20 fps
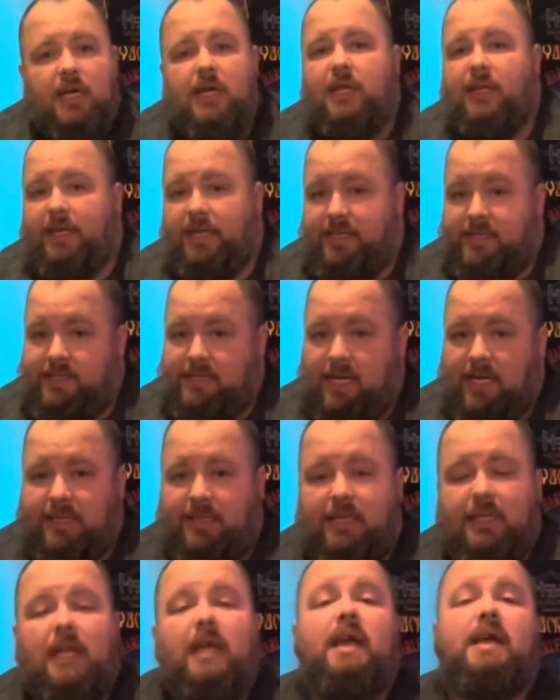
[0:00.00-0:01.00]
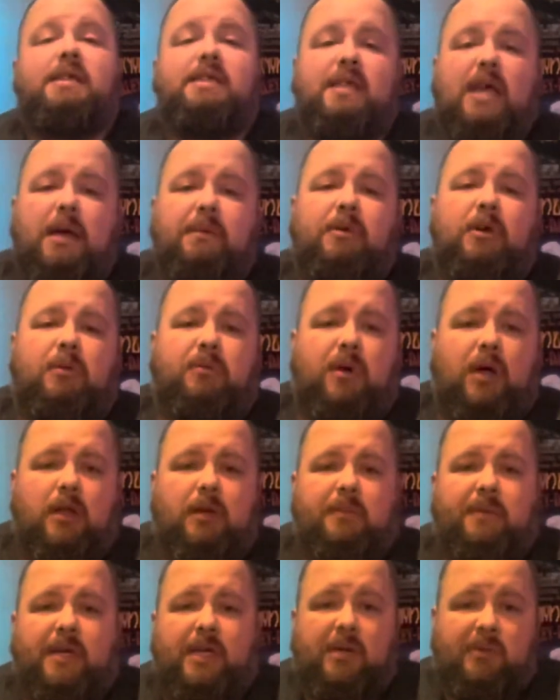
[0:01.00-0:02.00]
It is not the last time he'll
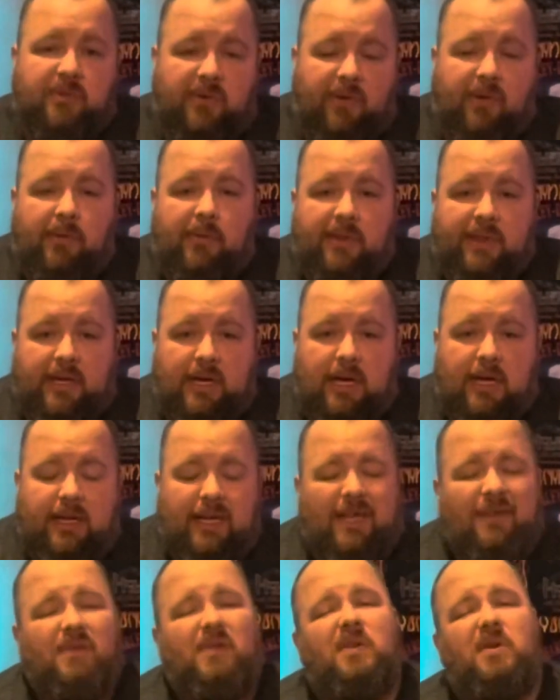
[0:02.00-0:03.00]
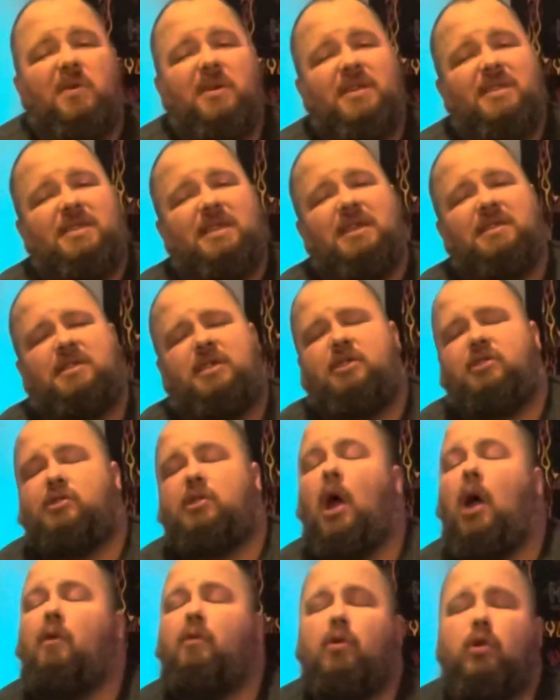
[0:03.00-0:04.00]
probably be in a movie with a gun, even though he says he's
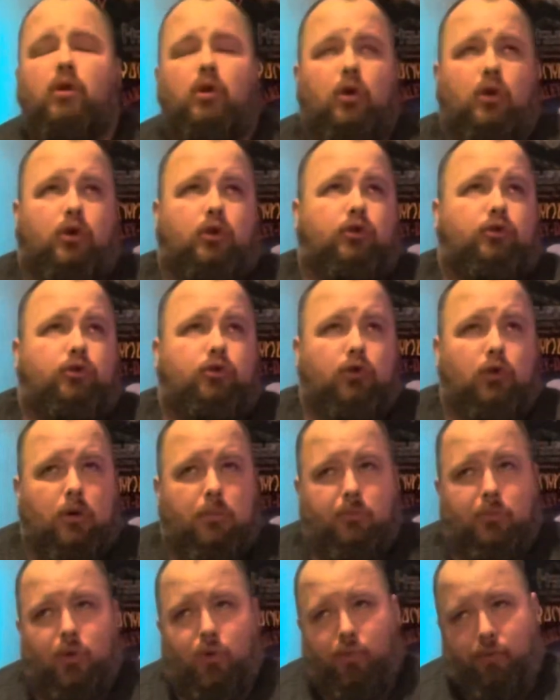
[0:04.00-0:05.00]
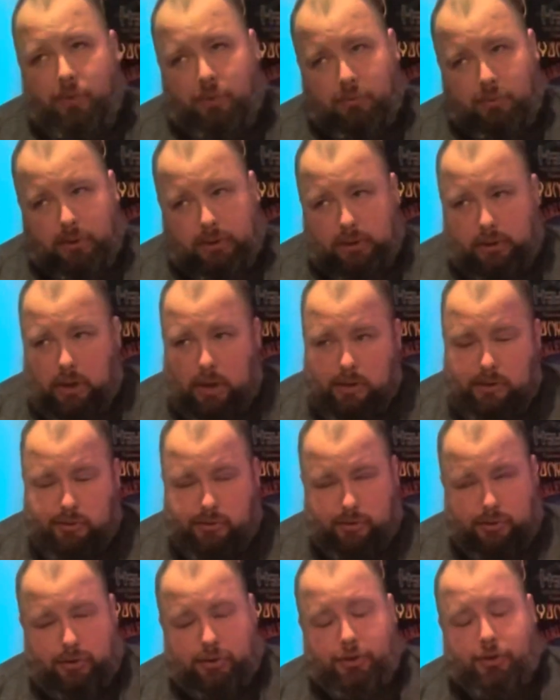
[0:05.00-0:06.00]
never gonna do a movie with guns
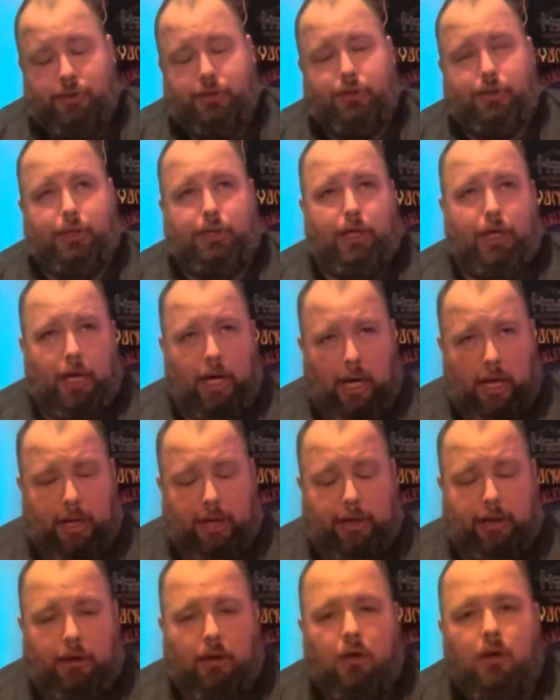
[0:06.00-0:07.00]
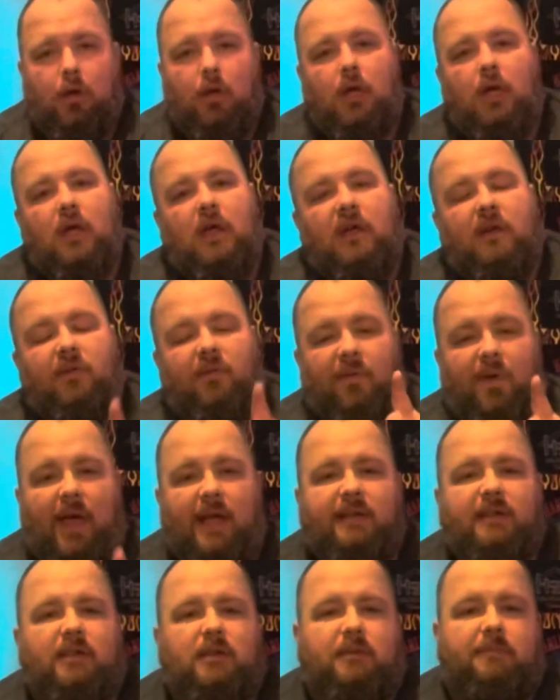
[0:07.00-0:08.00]
in it again.
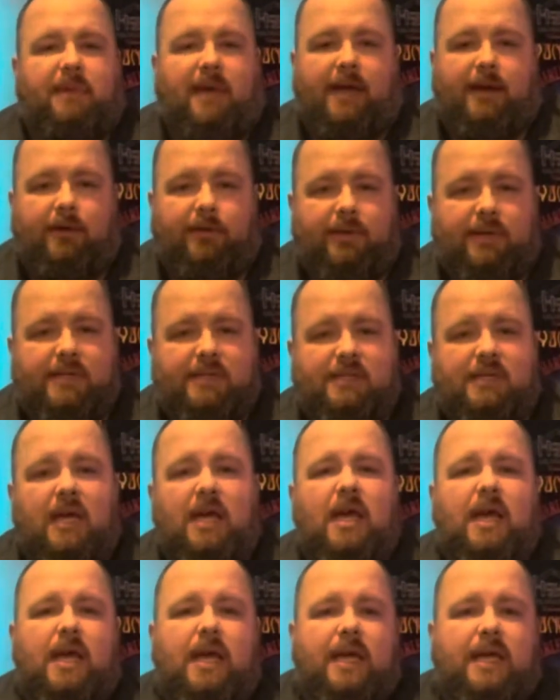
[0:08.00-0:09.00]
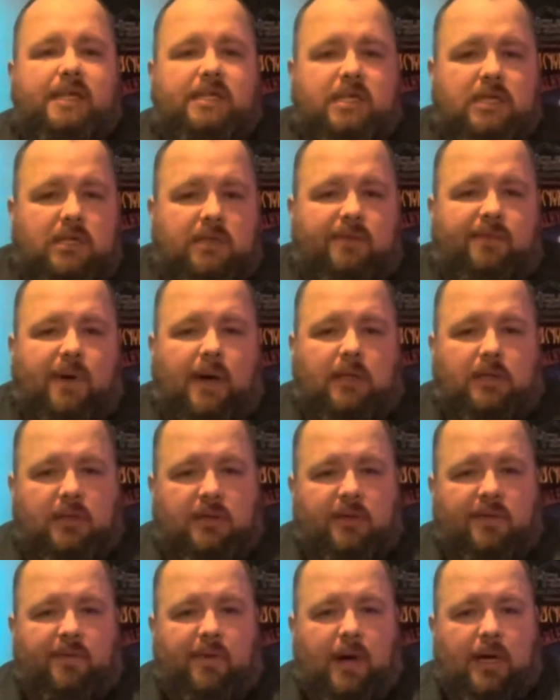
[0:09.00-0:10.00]
Fact of the matter is, he's gonna follow
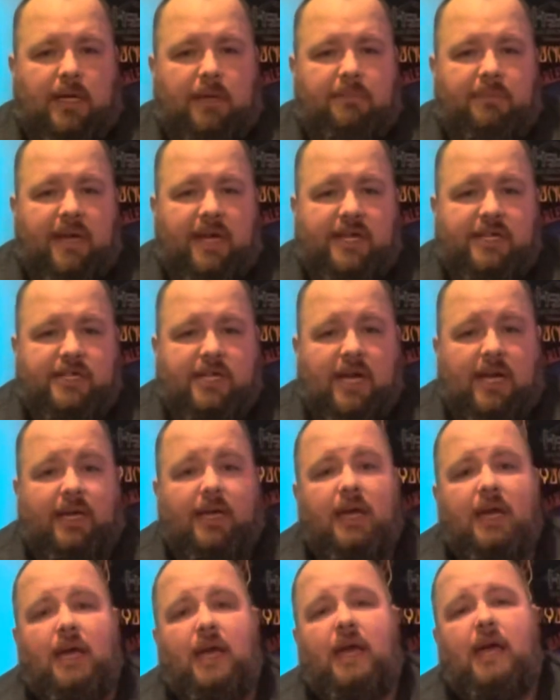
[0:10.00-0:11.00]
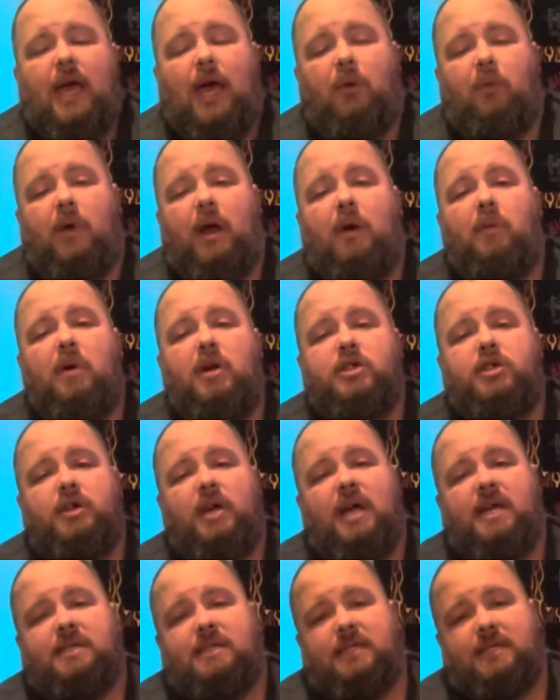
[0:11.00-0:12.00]
the fucking paycheck. And what I want you
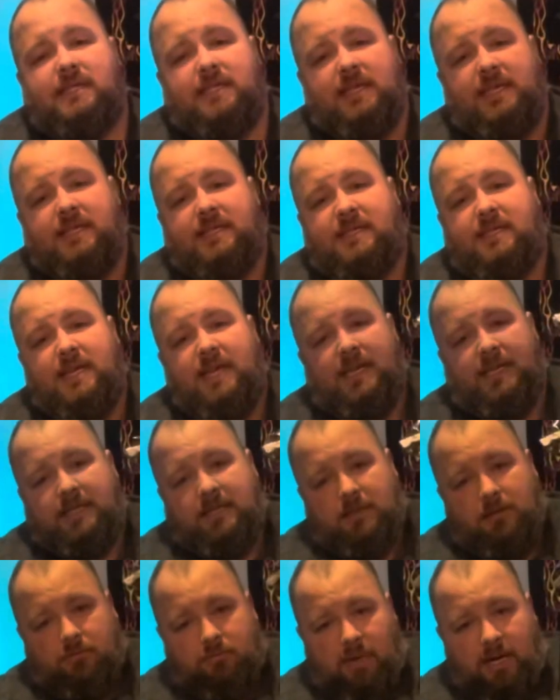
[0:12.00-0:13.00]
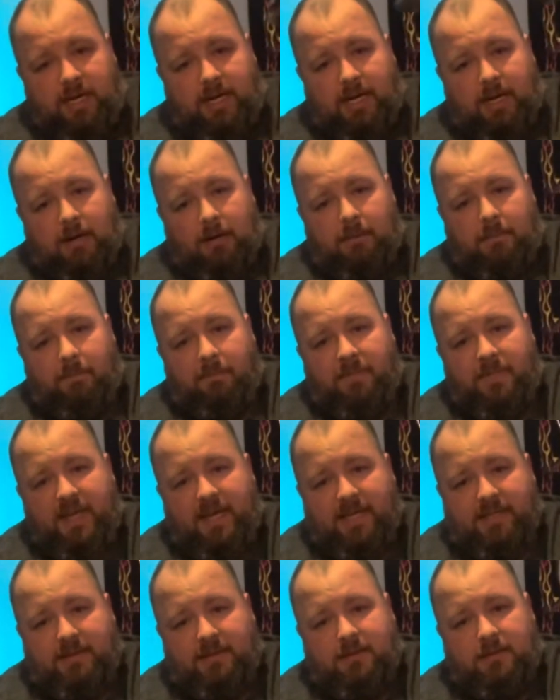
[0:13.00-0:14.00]
guys to see is this, right here.
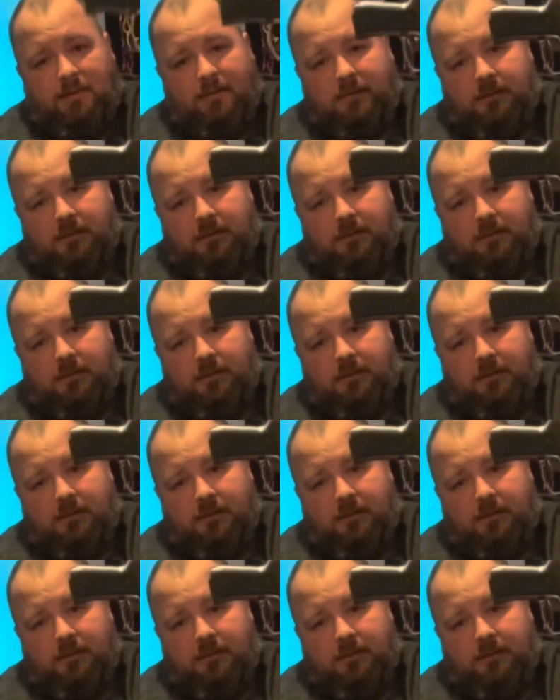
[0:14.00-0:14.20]
This